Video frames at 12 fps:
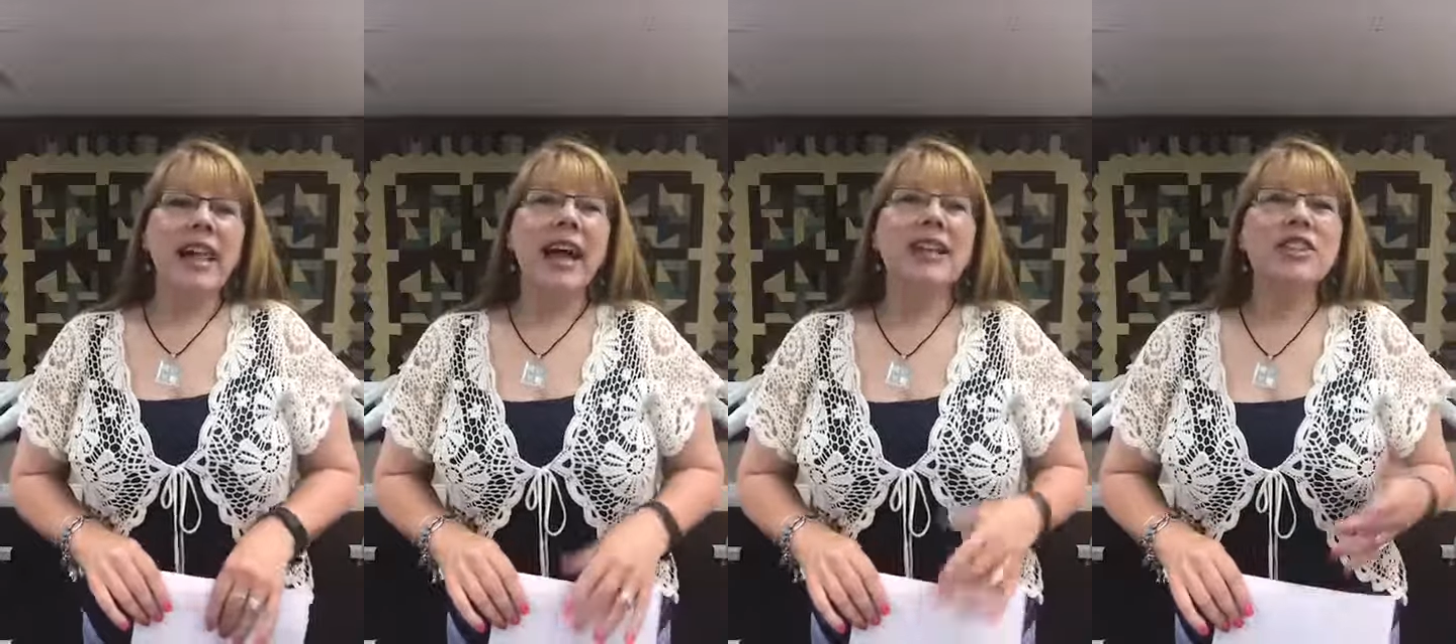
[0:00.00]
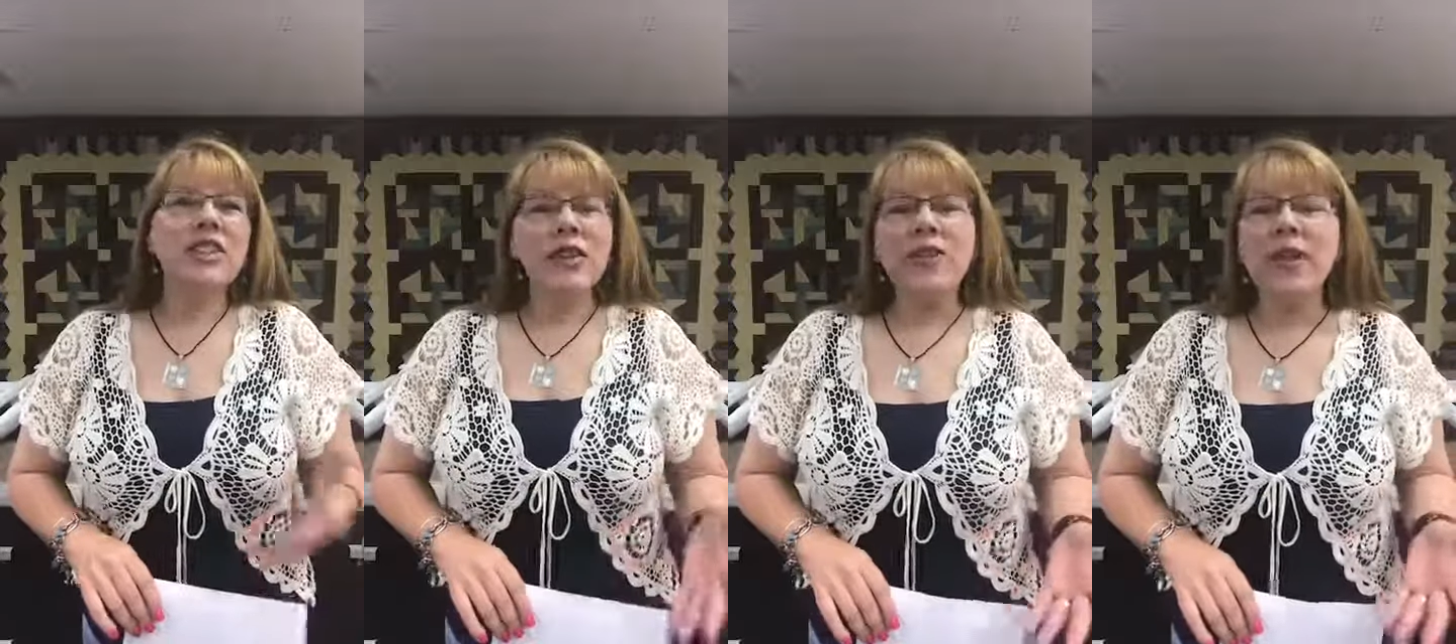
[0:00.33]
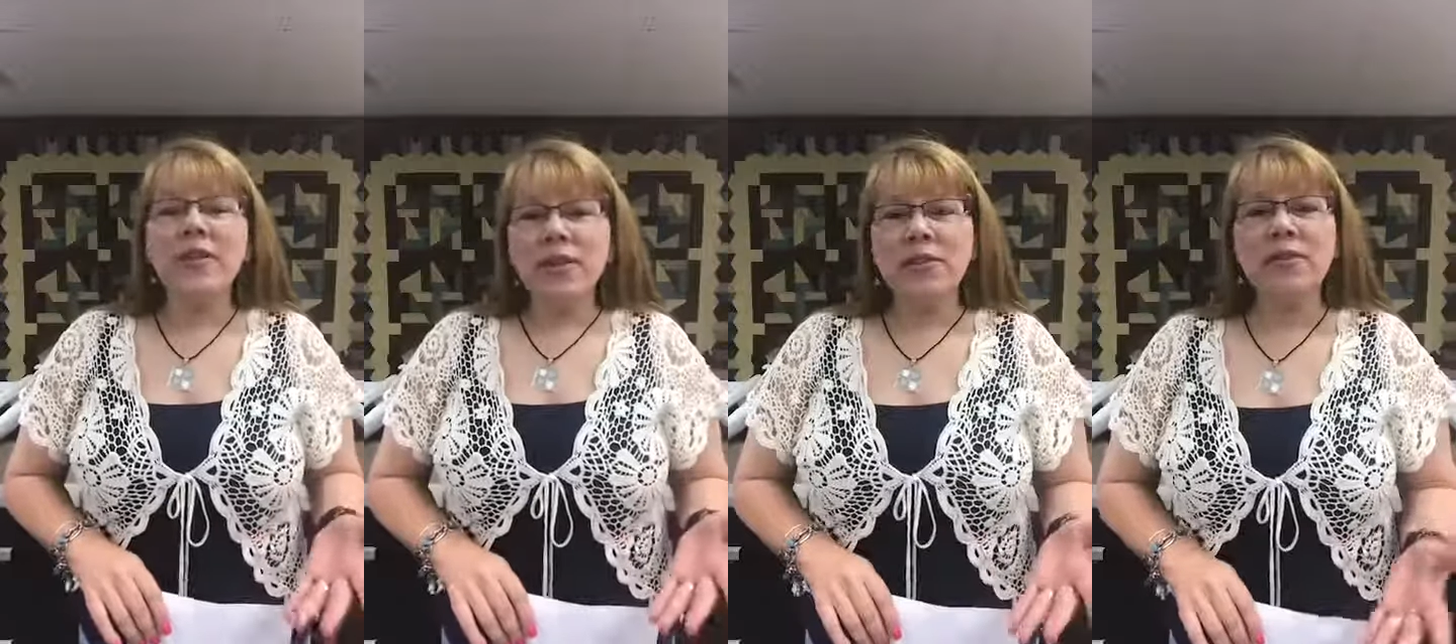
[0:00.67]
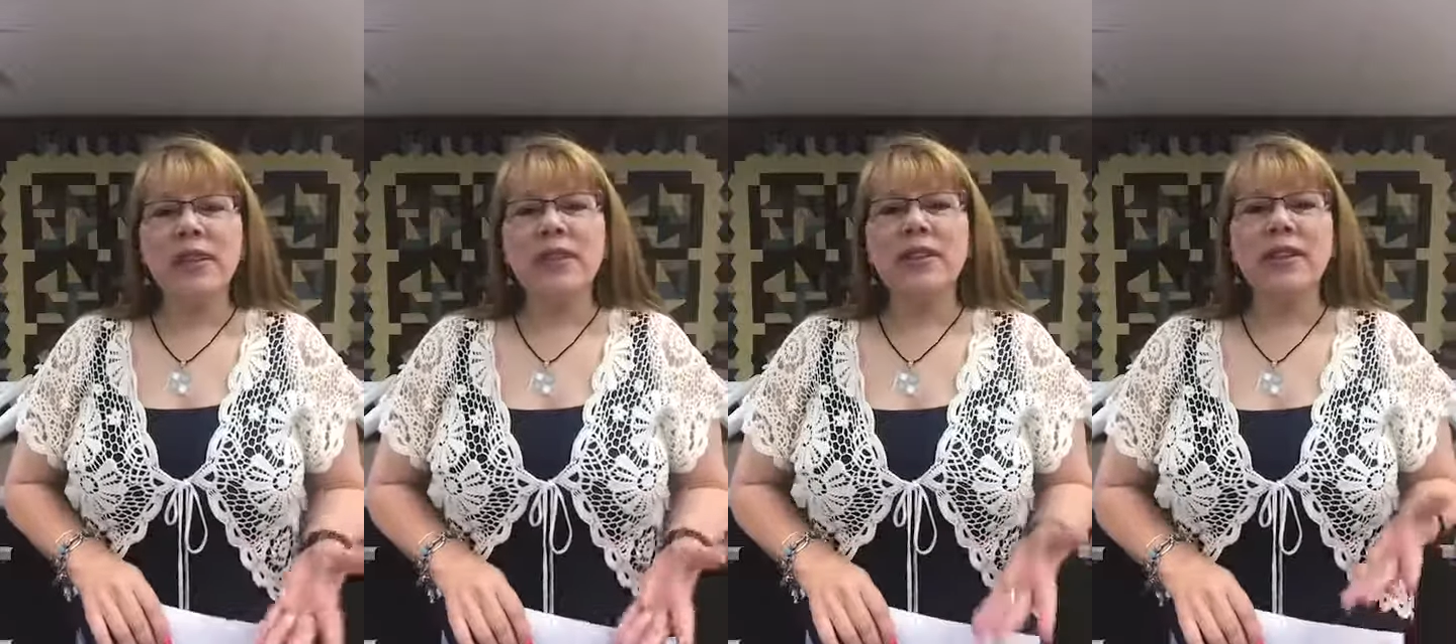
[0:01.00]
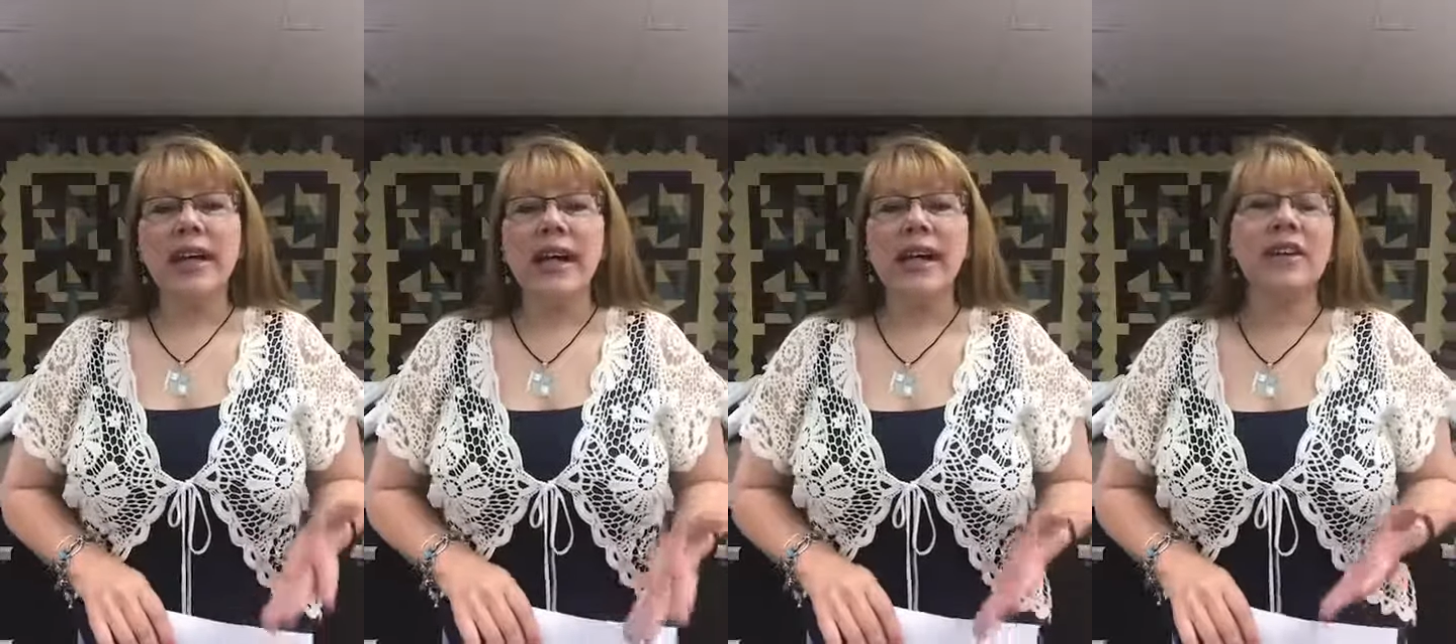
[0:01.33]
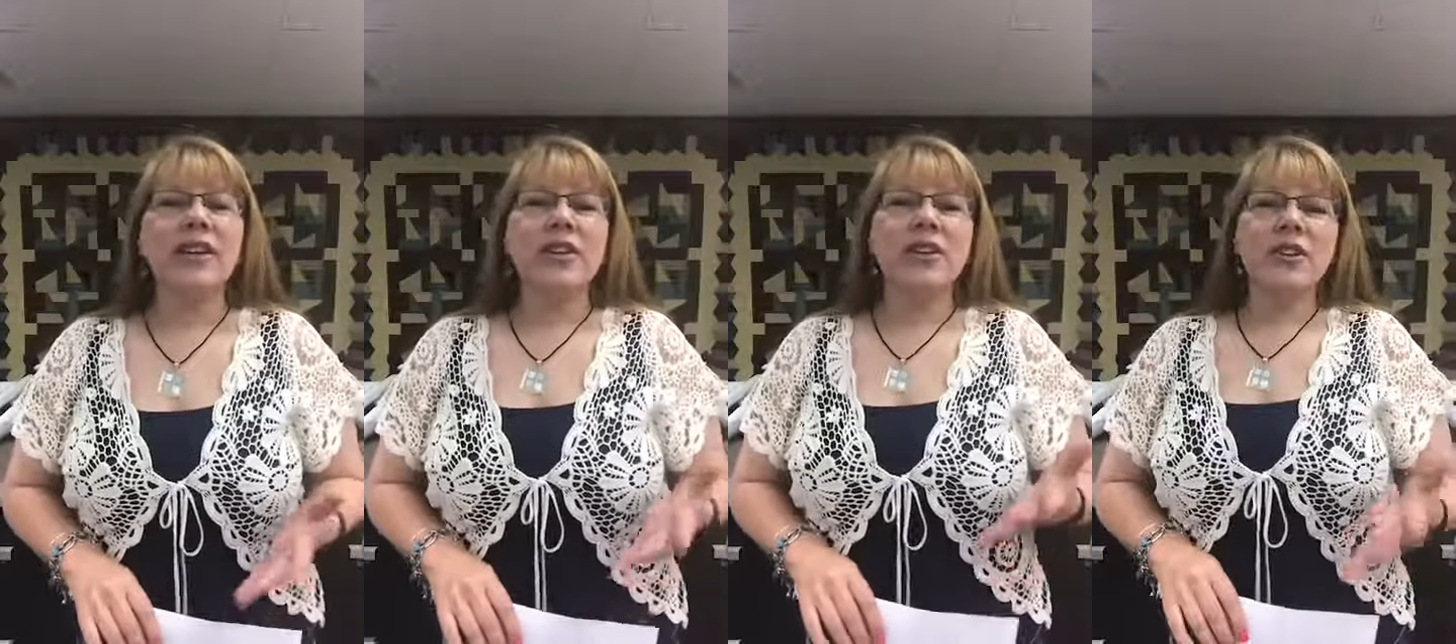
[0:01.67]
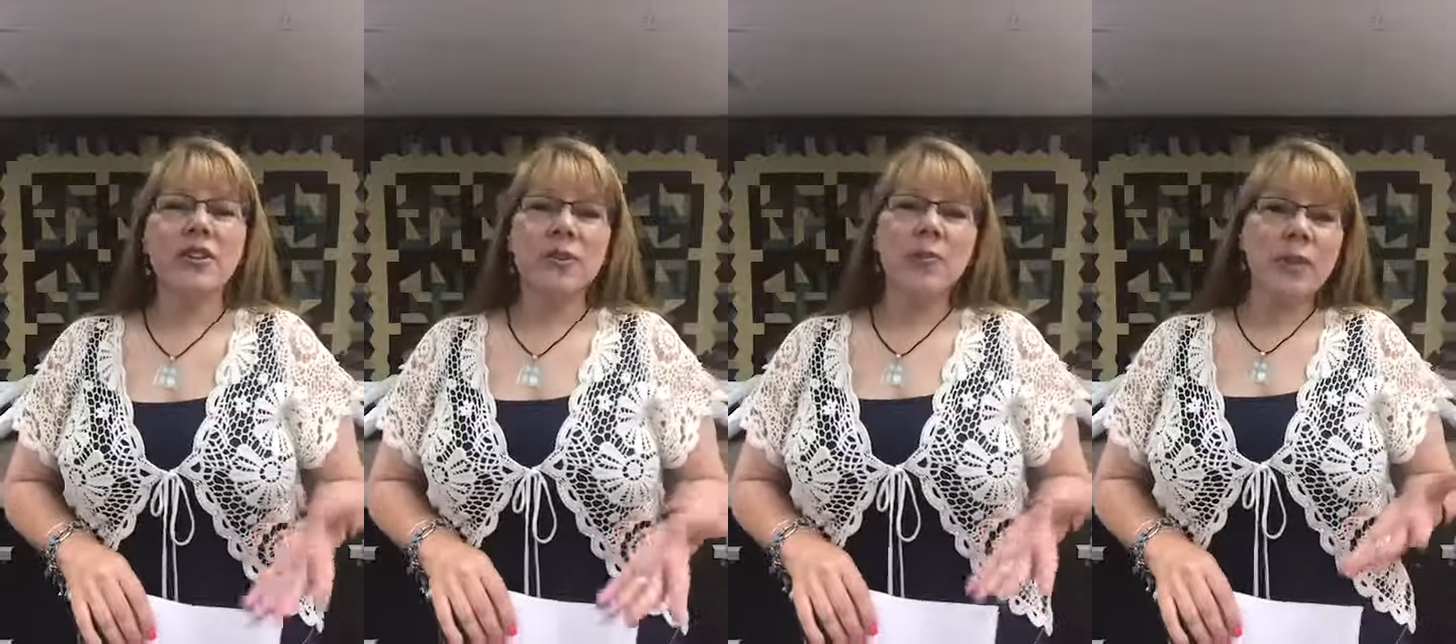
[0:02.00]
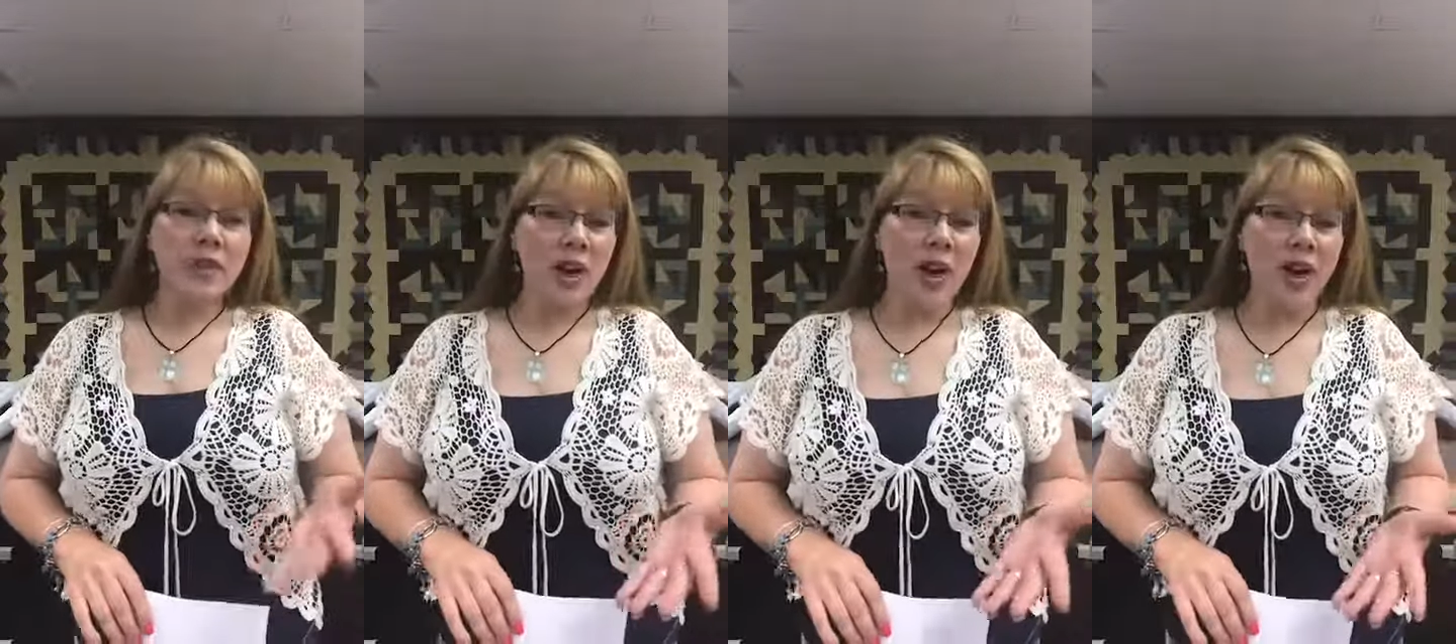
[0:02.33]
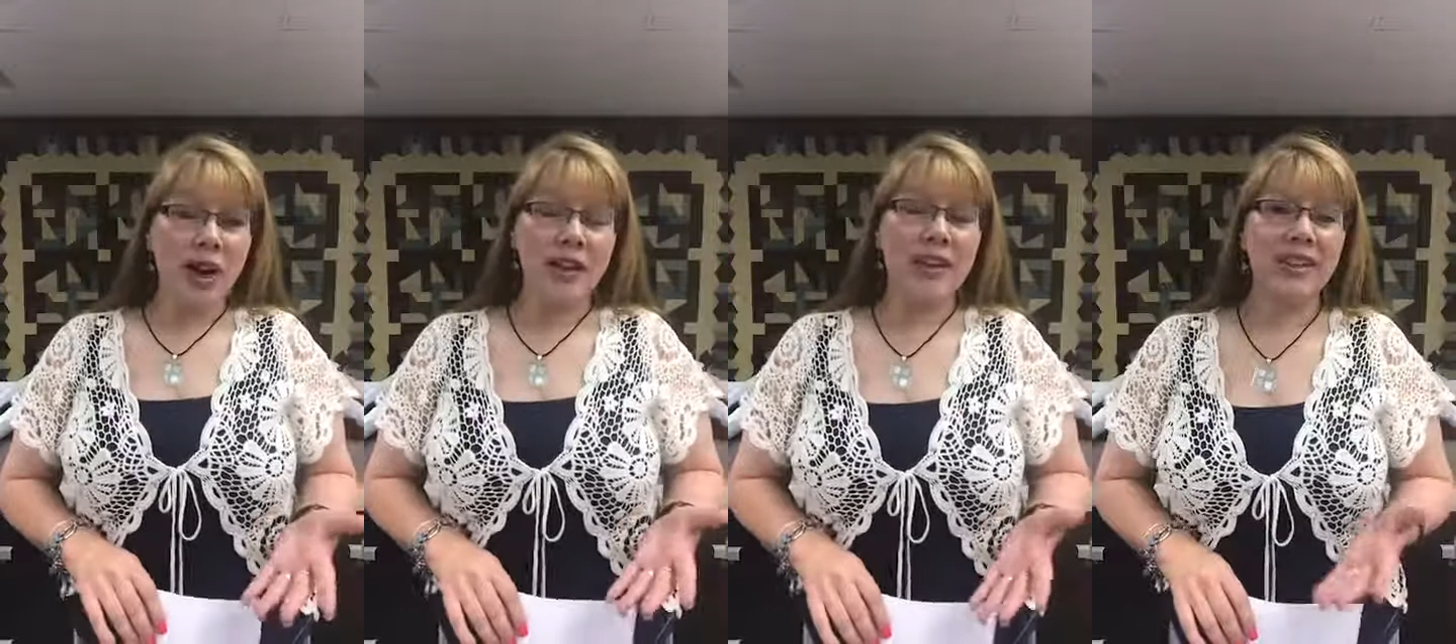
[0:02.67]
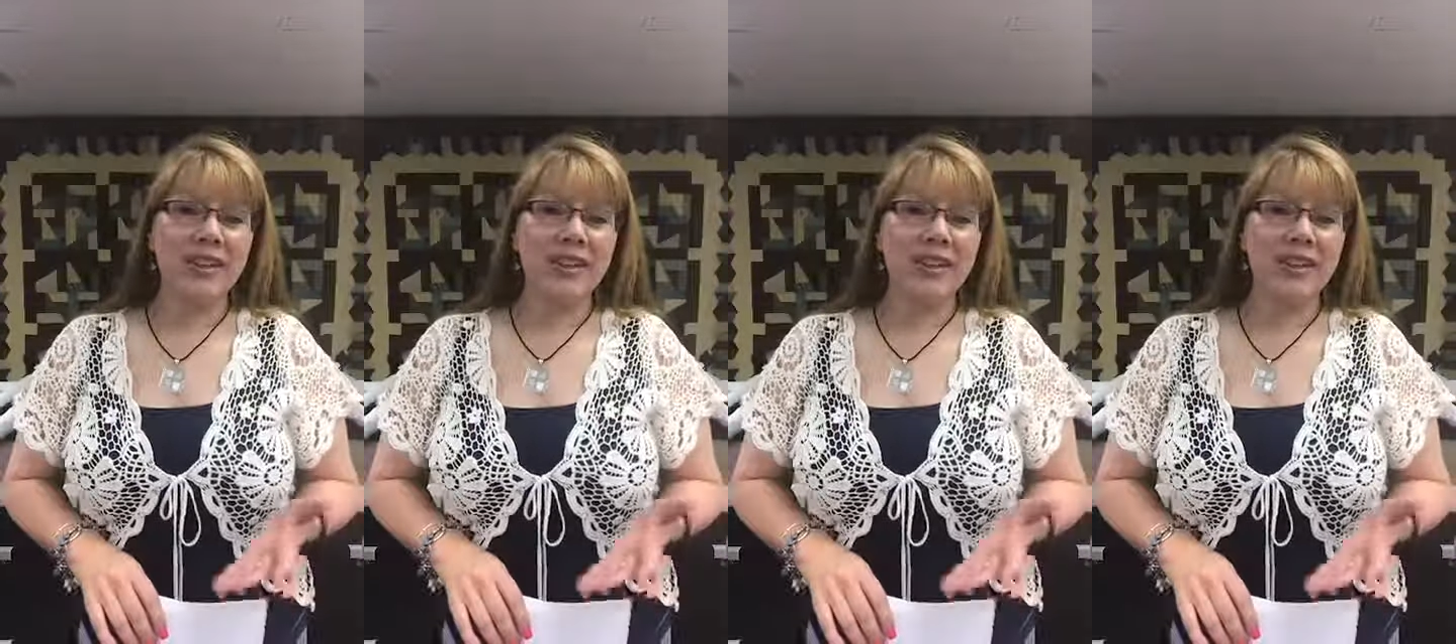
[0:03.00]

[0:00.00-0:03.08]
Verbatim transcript: Do you ever feel like you belong